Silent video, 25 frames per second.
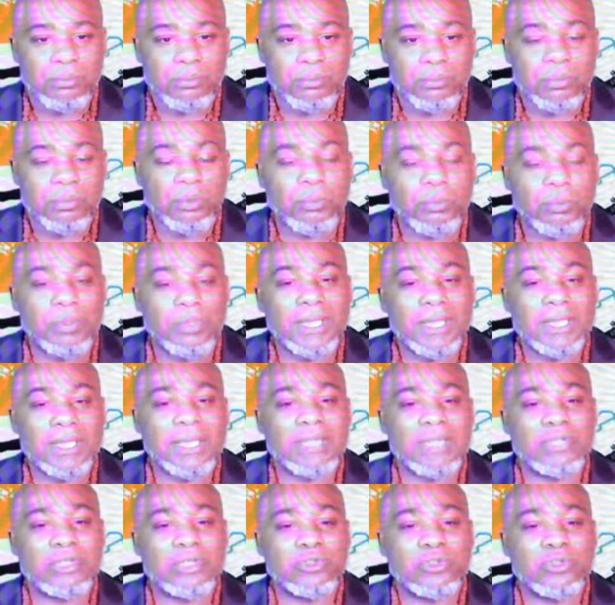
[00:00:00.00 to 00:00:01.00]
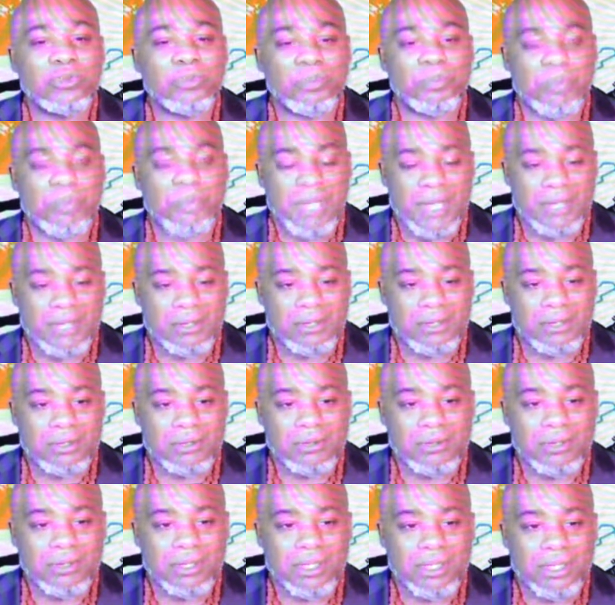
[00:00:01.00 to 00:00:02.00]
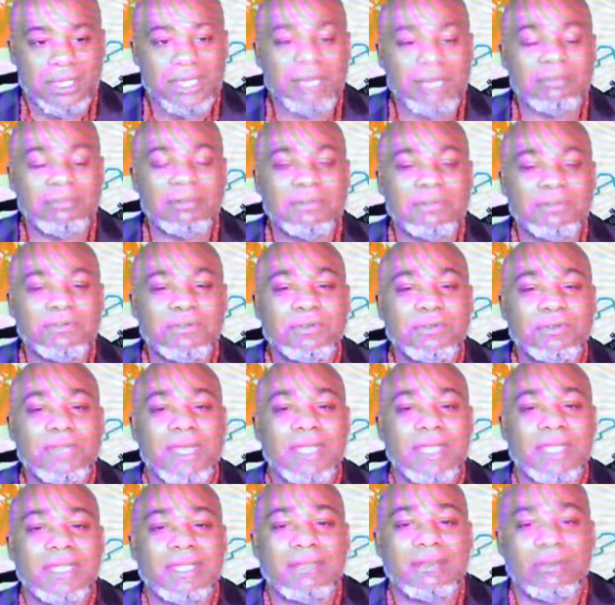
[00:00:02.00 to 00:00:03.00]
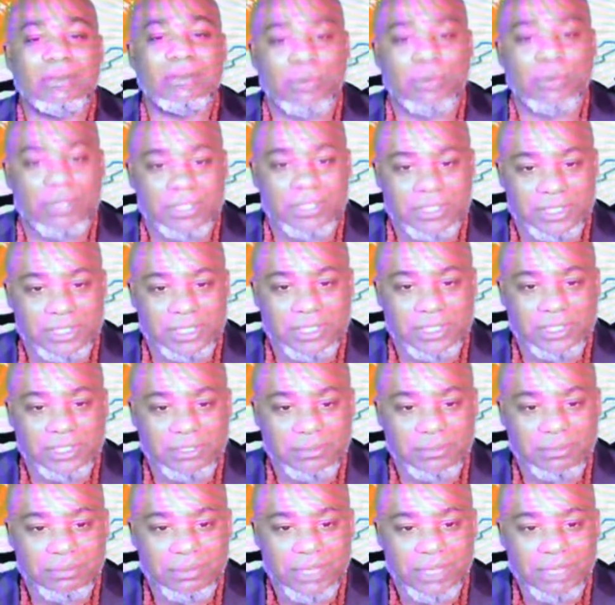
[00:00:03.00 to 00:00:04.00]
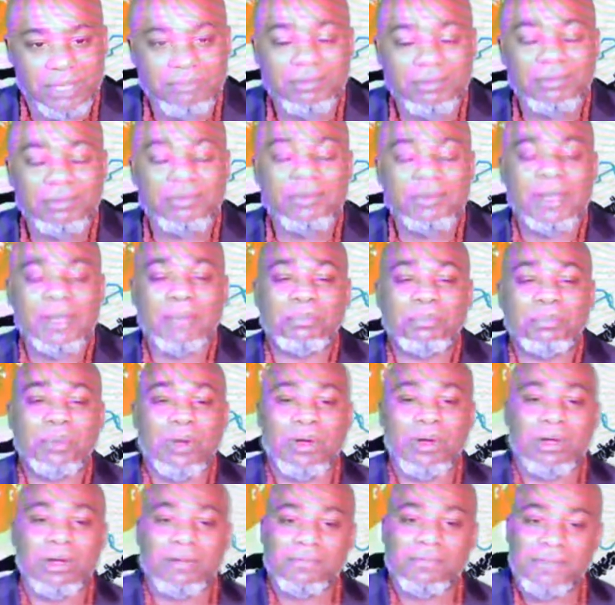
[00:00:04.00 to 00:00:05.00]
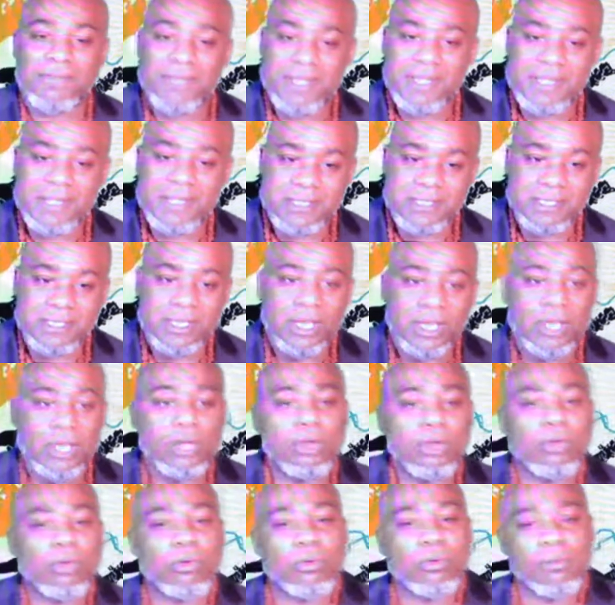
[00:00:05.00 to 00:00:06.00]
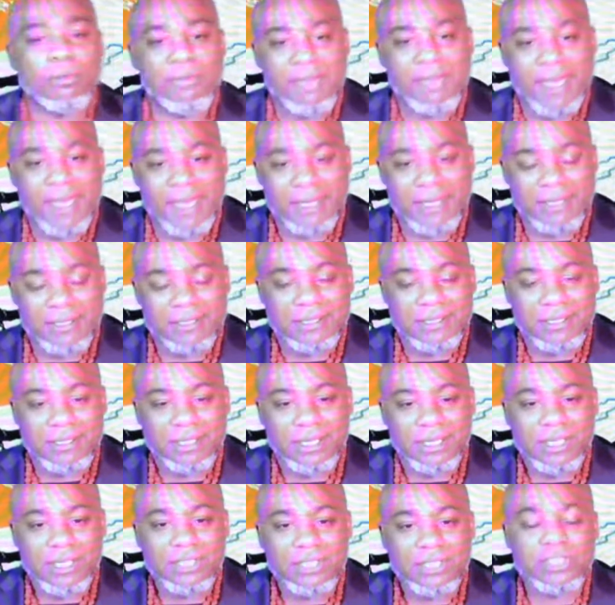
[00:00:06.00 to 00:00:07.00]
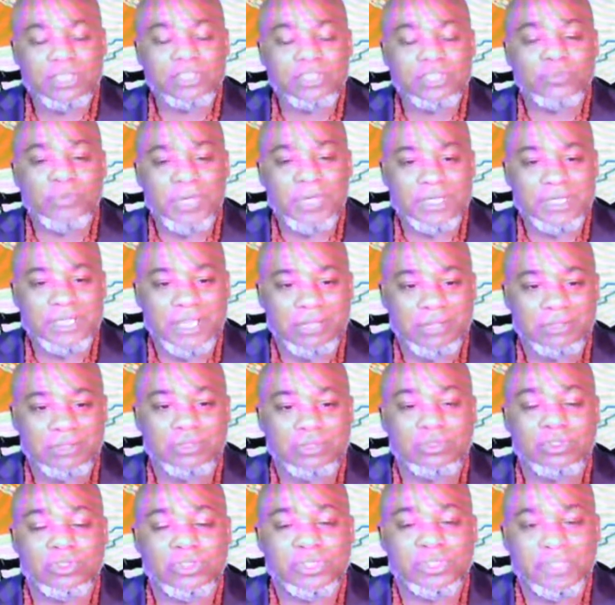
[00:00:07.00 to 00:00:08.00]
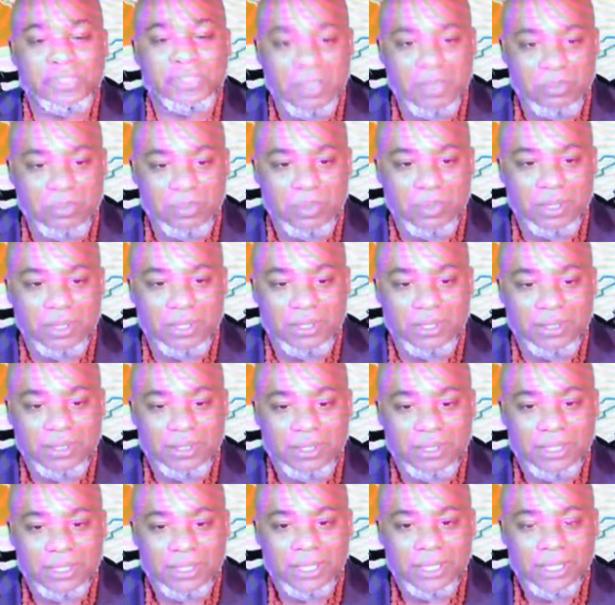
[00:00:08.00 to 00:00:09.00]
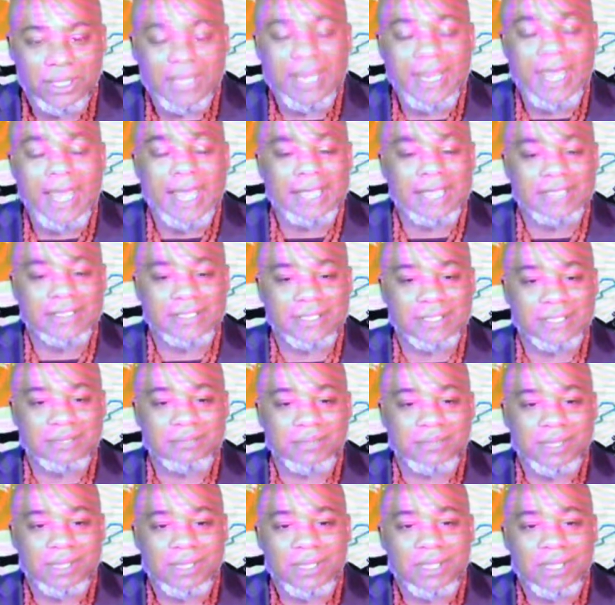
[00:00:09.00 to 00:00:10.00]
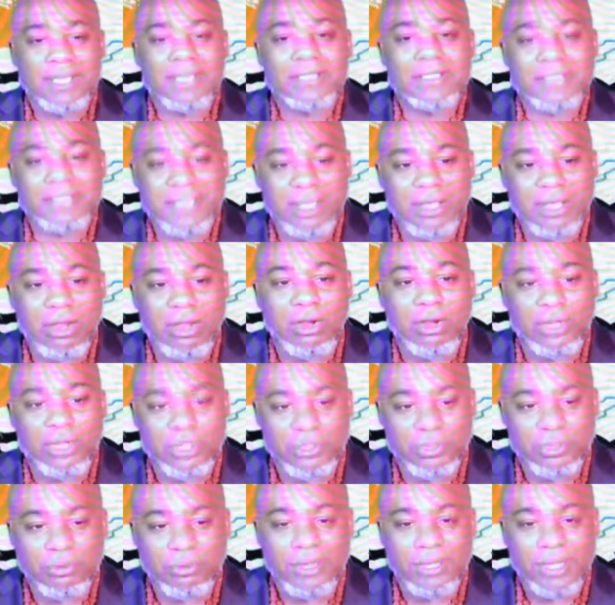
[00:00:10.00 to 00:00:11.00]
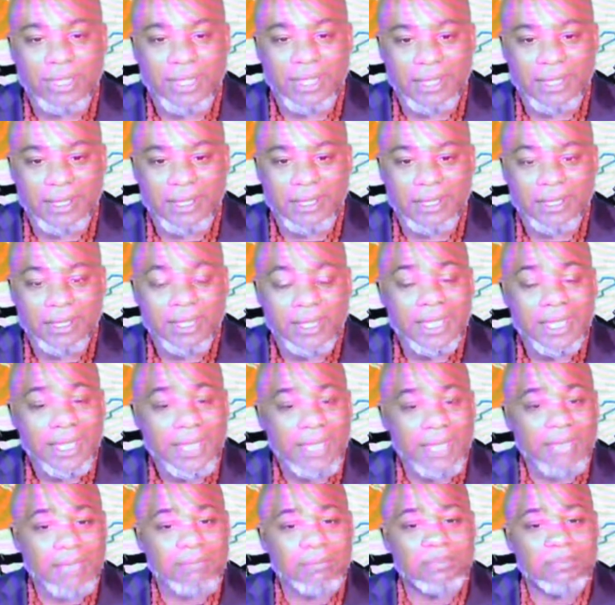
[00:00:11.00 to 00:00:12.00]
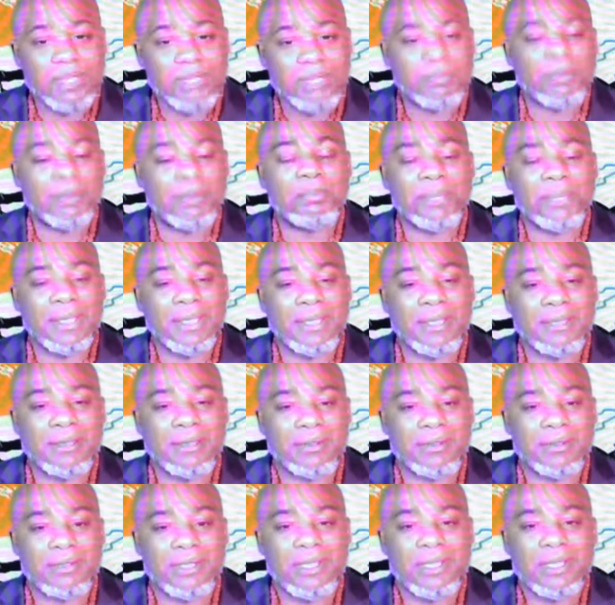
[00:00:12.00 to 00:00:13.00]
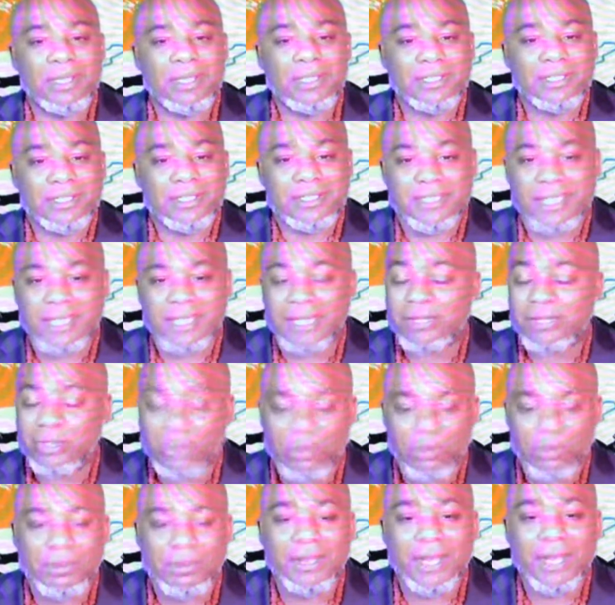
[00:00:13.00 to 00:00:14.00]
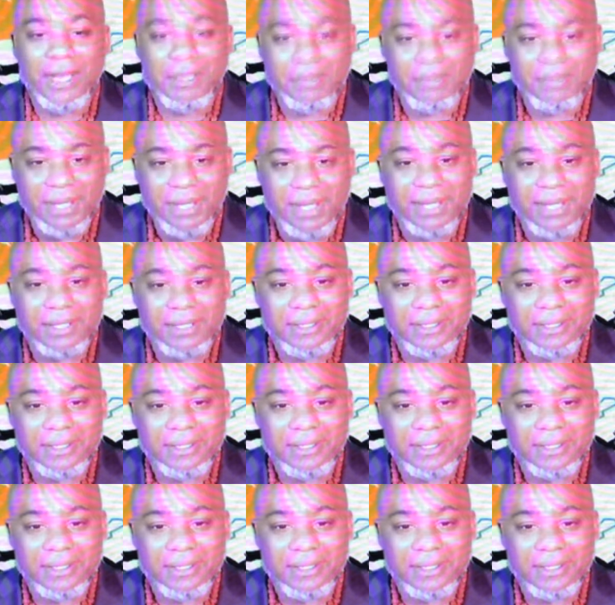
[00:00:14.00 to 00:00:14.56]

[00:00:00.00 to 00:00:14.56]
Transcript: But we can do better even if you're not in an organization, even if you're not part of this or that. Just reach out to someone and ask them and say, are you okay? And be prepared to say, no, that I'm not.